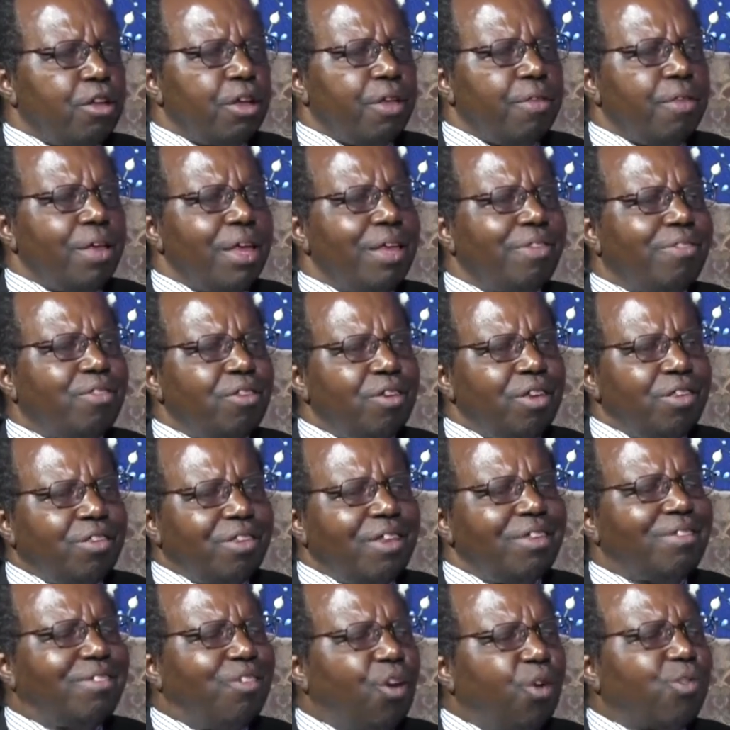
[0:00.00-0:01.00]

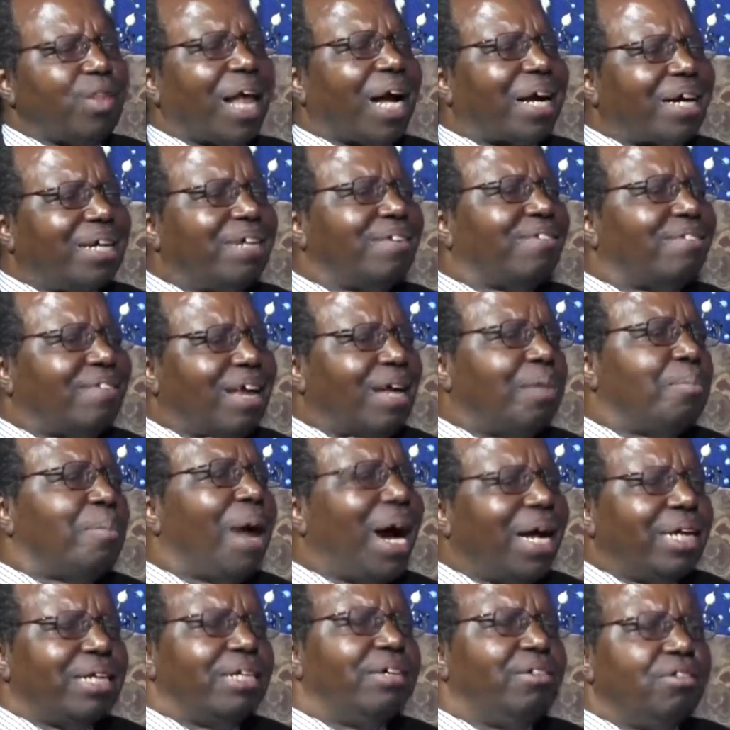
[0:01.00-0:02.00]
it is not a Christian
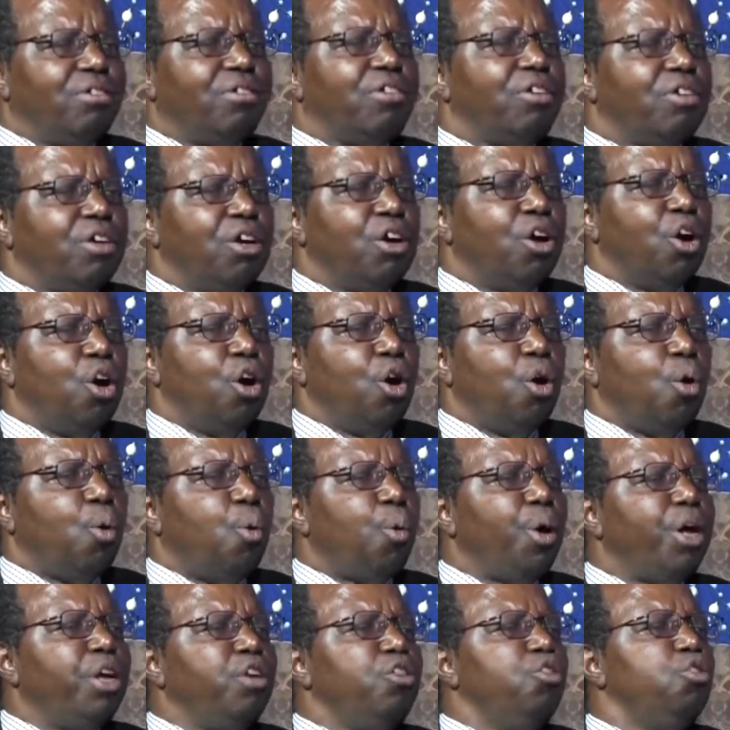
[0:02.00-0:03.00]
marriage
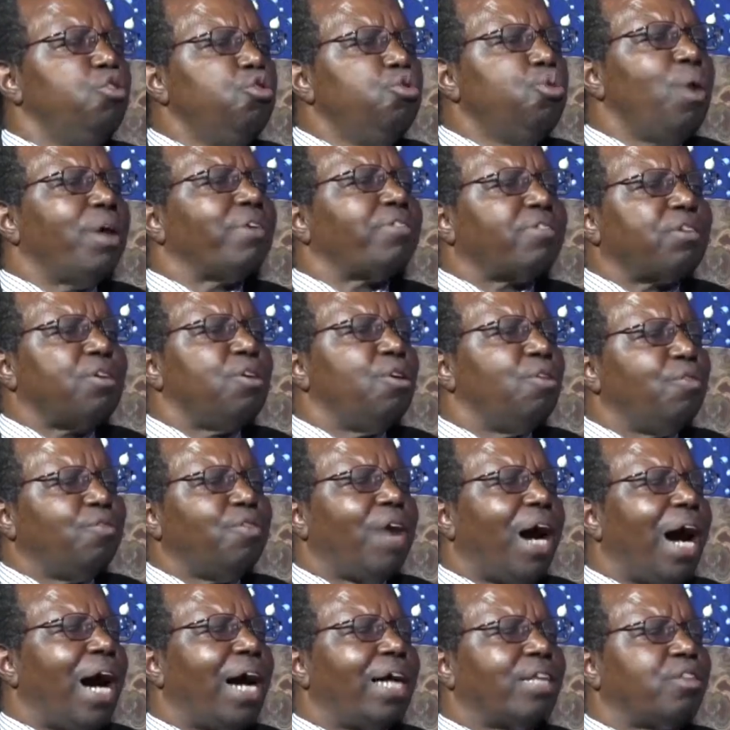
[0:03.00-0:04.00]
when you
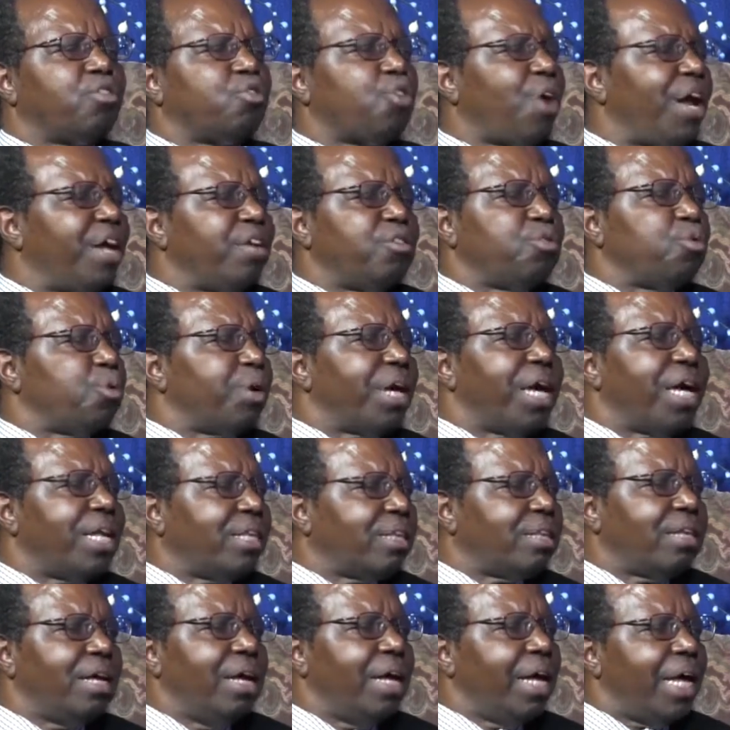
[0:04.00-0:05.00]
yourself are trying to
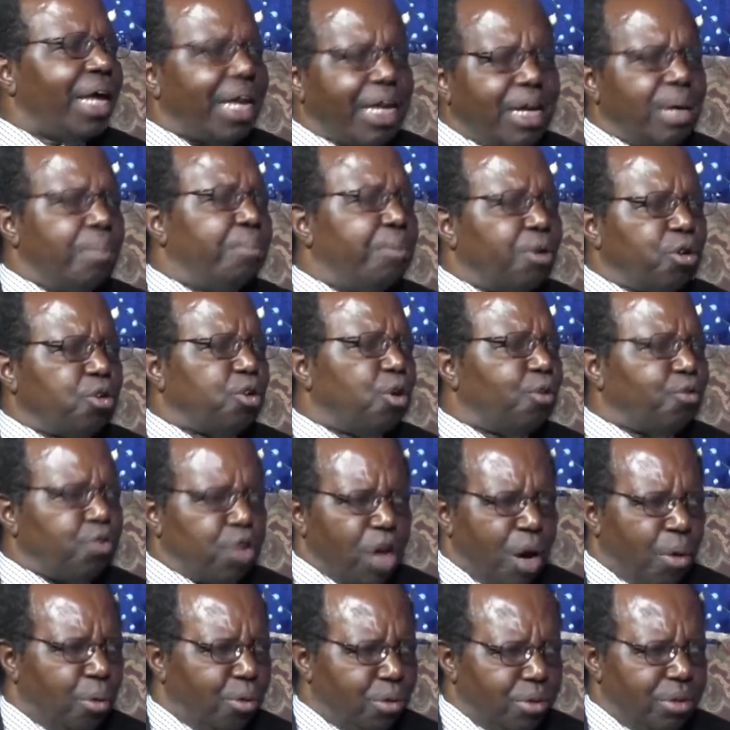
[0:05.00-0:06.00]
get anybody of
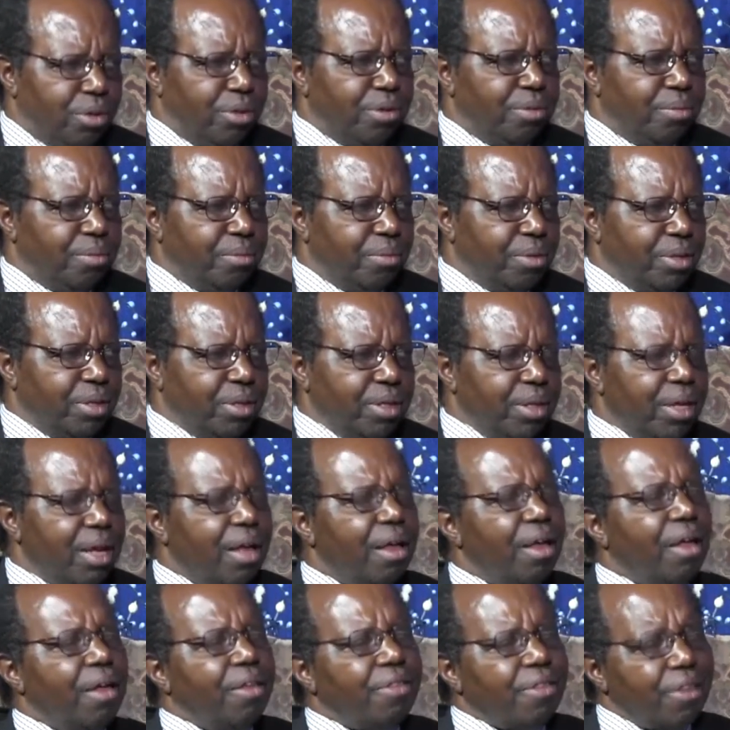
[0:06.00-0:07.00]
your own.
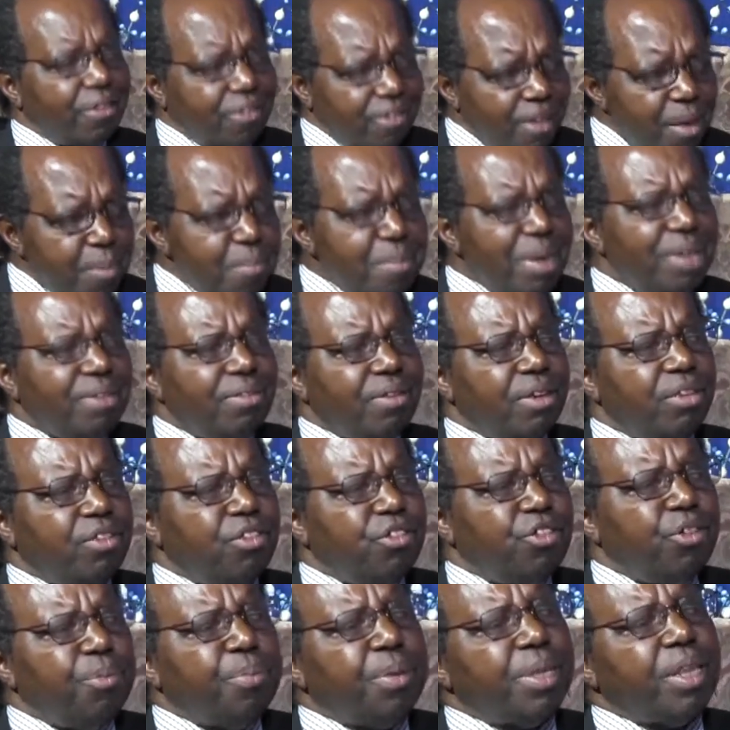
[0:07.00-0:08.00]
The same message
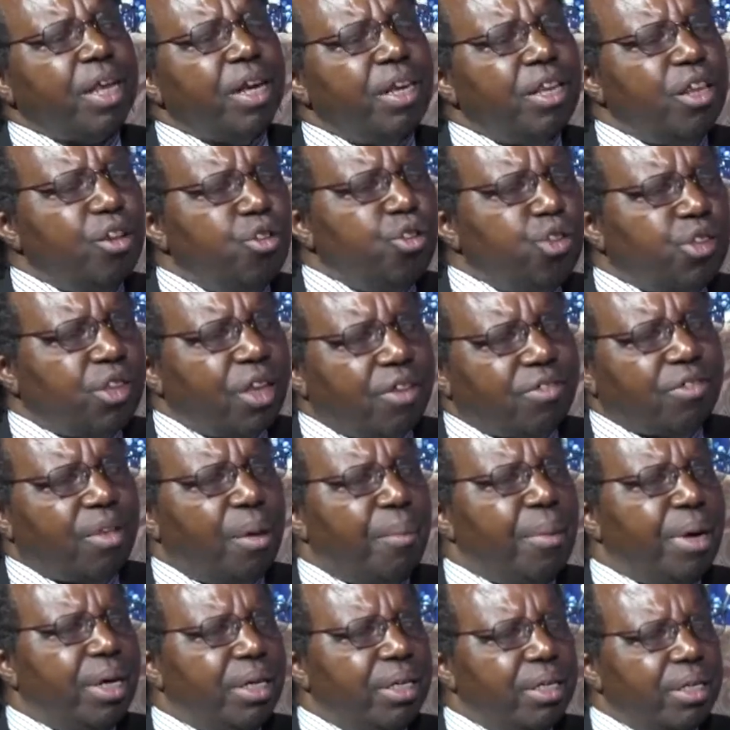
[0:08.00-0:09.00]
is repeated in the New
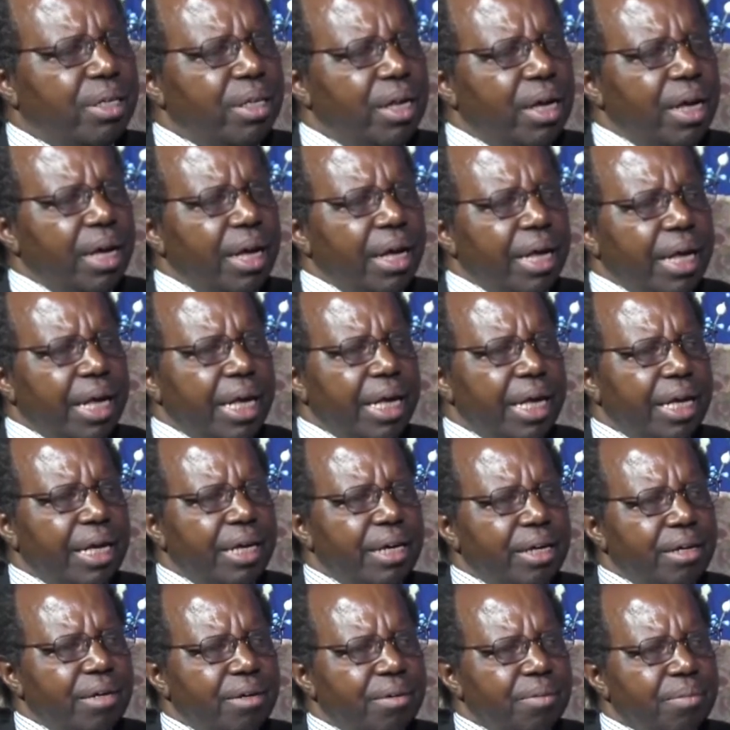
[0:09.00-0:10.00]
Testament
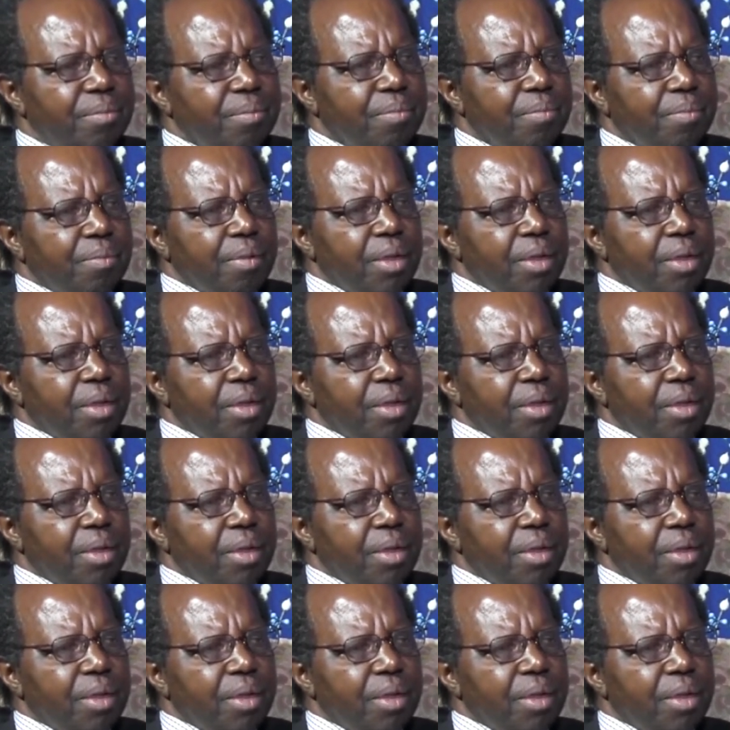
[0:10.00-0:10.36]
in